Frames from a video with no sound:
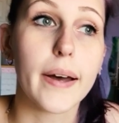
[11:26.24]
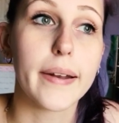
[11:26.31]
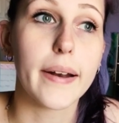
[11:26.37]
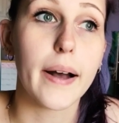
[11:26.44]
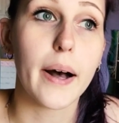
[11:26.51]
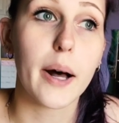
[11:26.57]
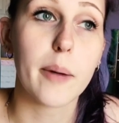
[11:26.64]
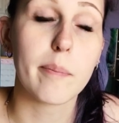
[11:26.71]
But
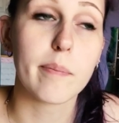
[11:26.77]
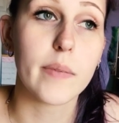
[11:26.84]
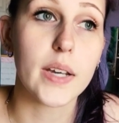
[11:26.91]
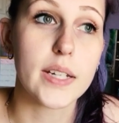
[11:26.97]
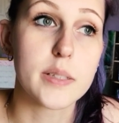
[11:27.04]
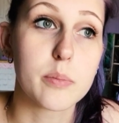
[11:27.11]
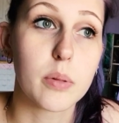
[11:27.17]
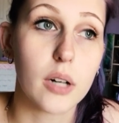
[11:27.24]
um,
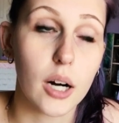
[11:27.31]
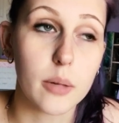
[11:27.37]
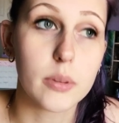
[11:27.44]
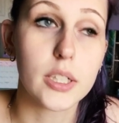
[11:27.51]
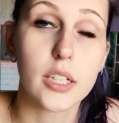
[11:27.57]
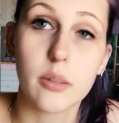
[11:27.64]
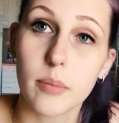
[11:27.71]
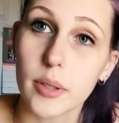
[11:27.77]
it's
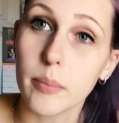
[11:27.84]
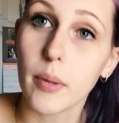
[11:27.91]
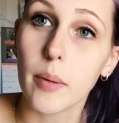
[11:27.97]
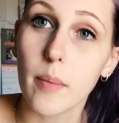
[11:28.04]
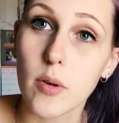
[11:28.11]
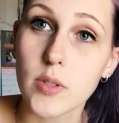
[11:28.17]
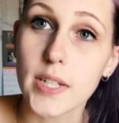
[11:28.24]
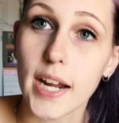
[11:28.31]
probably gonna be my
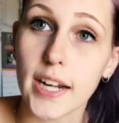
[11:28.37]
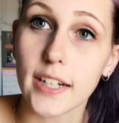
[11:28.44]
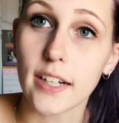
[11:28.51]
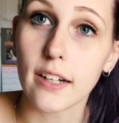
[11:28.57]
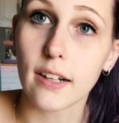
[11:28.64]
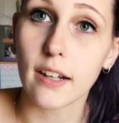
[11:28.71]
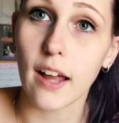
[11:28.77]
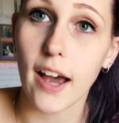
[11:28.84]
most
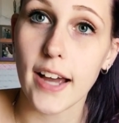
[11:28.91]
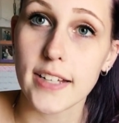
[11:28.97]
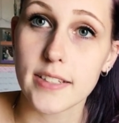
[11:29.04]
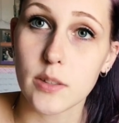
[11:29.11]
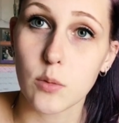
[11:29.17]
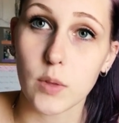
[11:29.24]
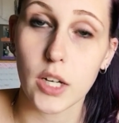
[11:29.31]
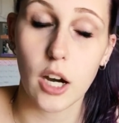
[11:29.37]
hated
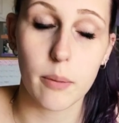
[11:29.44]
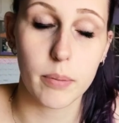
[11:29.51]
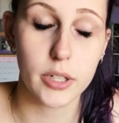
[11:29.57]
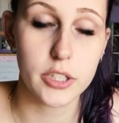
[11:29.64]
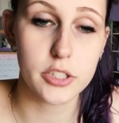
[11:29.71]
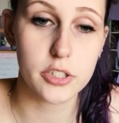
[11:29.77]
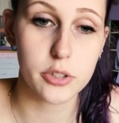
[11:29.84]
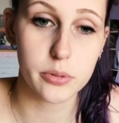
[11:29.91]
class. We got
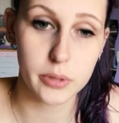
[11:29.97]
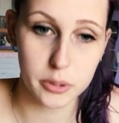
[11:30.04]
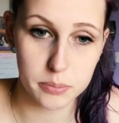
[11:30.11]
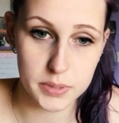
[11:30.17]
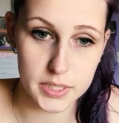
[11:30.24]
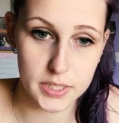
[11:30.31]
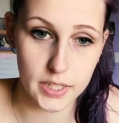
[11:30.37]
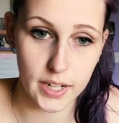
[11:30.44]
put into
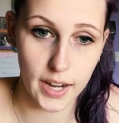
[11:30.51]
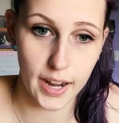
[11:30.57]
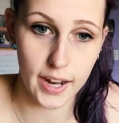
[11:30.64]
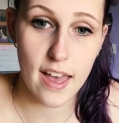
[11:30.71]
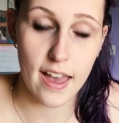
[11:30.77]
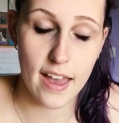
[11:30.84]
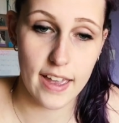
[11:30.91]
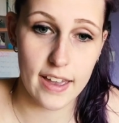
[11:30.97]
groups
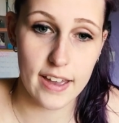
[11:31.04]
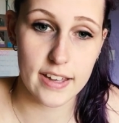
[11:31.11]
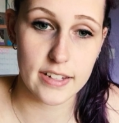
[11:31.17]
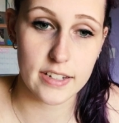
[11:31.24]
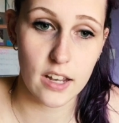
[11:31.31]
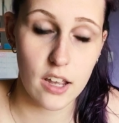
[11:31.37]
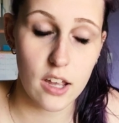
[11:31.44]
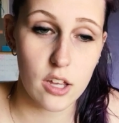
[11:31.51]
today,
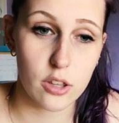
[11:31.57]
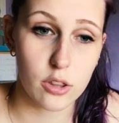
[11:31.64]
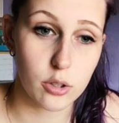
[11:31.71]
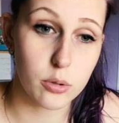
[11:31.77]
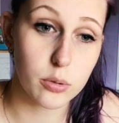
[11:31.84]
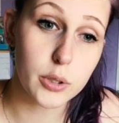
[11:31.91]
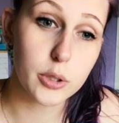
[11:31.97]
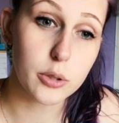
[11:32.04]
and
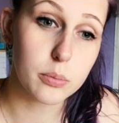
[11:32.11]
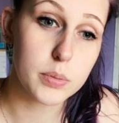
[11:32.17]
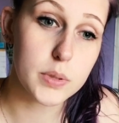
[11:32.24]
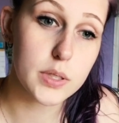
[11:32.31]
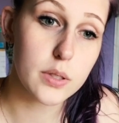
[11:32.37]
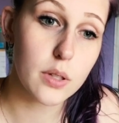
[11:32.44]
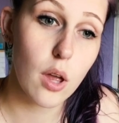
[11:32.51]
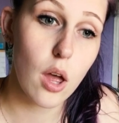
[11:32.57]
the
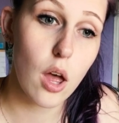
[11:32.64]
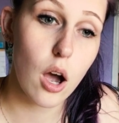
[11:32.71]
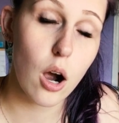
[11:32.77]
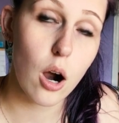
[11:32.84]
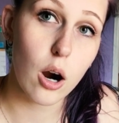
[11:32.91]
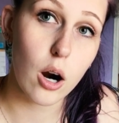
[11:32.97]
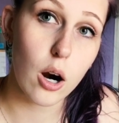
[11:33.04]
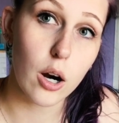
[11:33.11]
groups
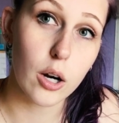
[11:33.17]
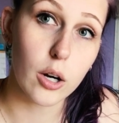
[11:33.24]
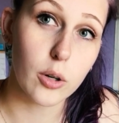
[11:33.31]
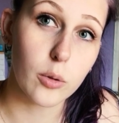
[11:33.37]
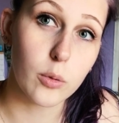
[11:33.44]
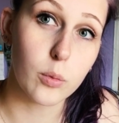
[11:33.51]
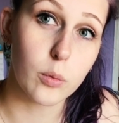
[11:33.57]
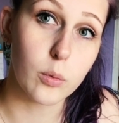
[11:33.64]

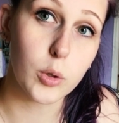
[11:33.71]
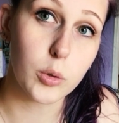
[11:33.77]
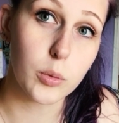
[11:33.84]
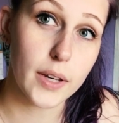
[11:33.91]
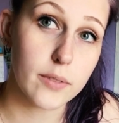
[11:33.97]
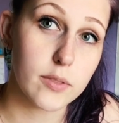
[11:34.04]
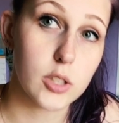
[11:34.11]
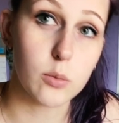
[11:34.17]
are who
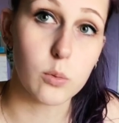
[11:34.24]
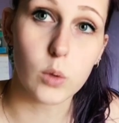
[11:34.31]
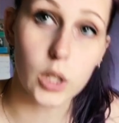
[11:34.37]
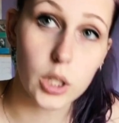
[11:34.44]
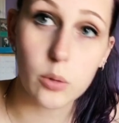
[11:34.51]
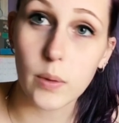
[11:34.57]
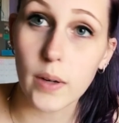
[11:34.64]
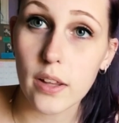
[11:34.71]
we have to
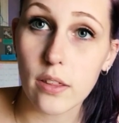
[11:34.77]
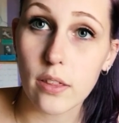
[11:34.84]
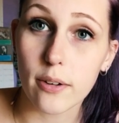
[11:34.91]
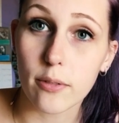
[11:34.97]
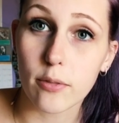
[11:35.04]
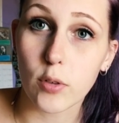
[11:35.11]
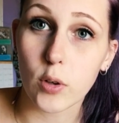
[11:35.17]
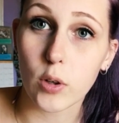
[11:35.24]
work with
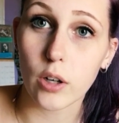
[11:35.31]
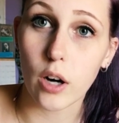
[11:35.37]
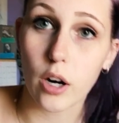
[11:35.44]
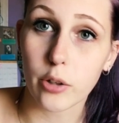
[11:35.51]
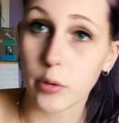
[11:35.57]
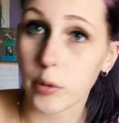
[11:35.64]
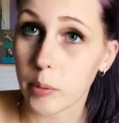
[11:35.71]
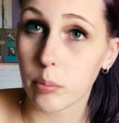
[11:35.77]
for
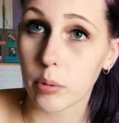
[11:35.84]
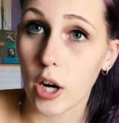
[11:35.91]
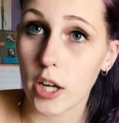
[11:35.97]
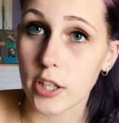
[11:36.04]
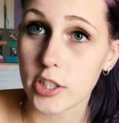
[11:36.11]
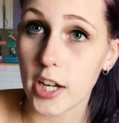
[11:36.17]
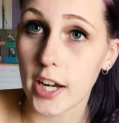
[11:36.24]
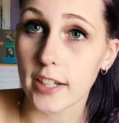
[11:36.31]
our group
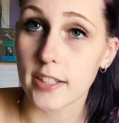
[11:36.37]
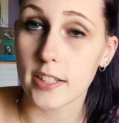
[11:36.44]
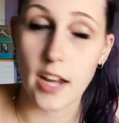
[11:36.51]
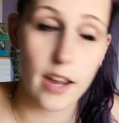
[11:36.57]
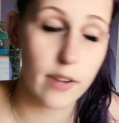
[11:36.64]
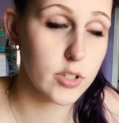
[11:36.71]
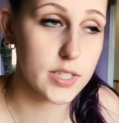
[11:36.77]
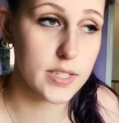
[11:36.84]
project
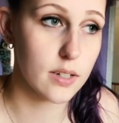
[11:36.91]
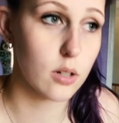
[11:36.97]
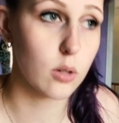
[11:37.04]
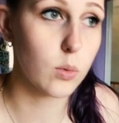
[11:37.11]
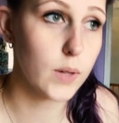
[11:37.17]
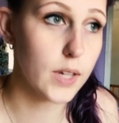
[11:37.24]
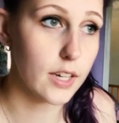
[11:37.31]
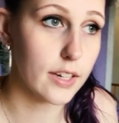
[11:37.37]
every
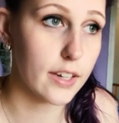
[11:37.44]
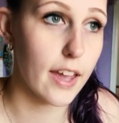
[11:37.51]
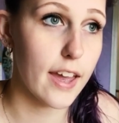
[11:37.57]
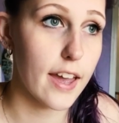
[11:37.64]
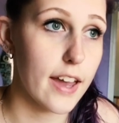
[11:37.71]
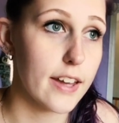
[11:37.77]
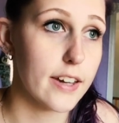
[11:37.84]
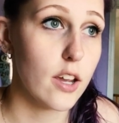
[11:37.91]
single week
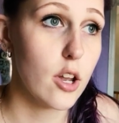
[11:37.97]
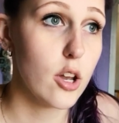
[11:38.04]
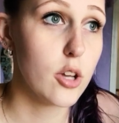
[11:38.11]
and